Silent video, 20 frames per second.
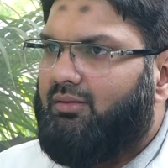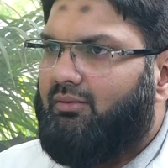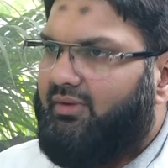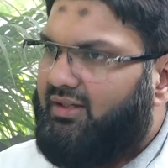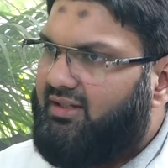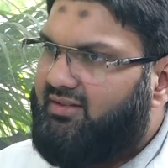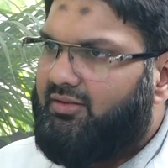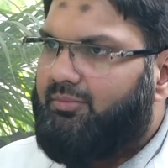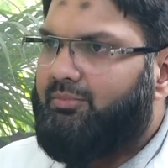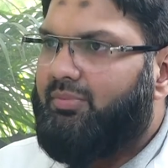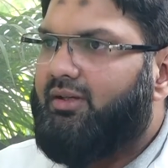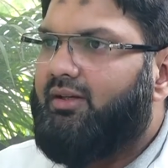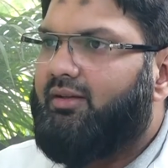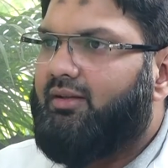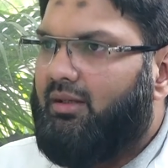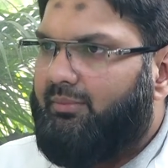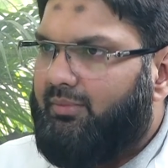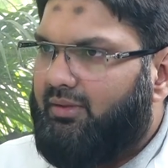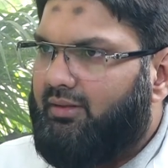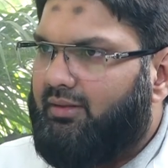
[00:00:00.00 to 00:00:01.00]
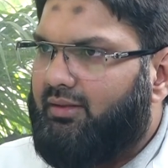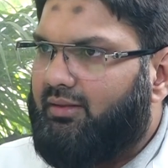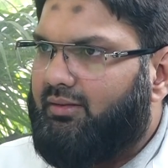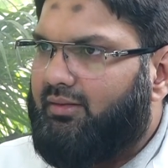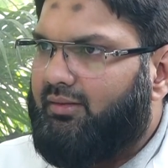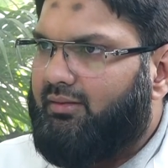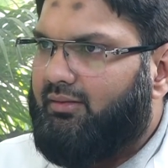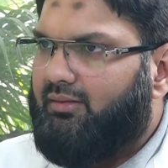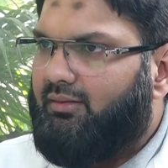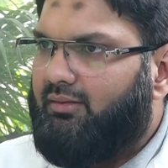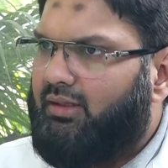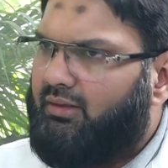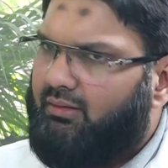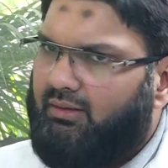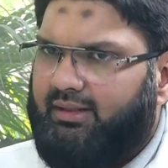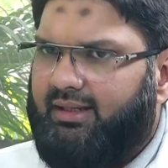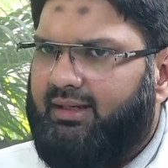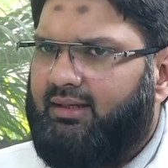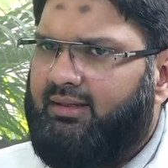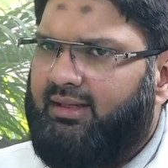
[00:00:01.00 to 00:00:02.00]
Very simply it can be corrected. It
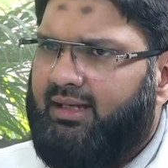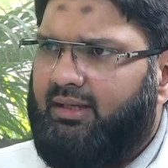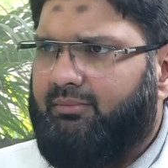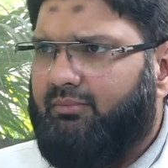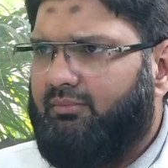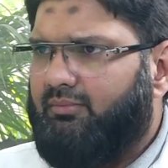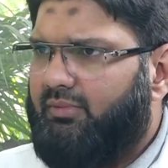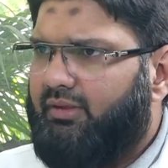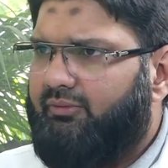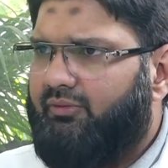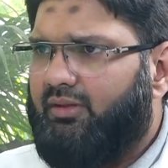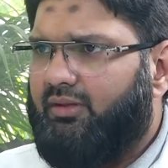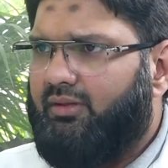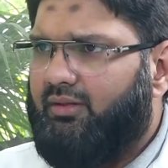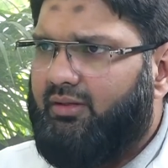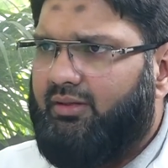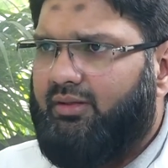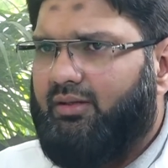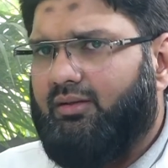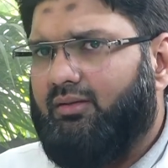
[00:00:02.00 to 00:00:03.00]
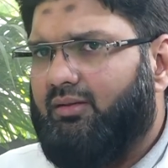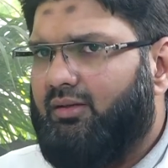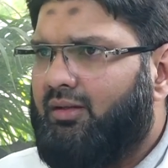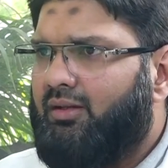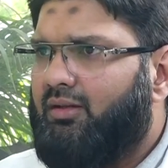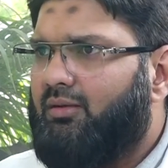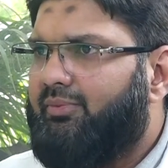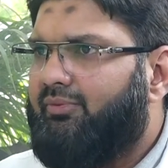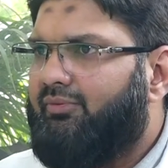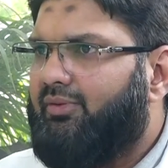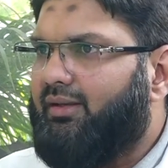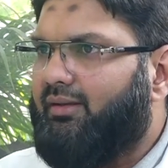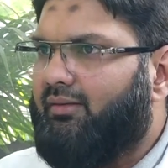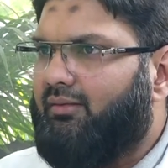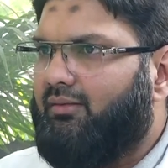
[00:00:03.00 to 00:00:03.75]
will take time. Within a year it will be fine.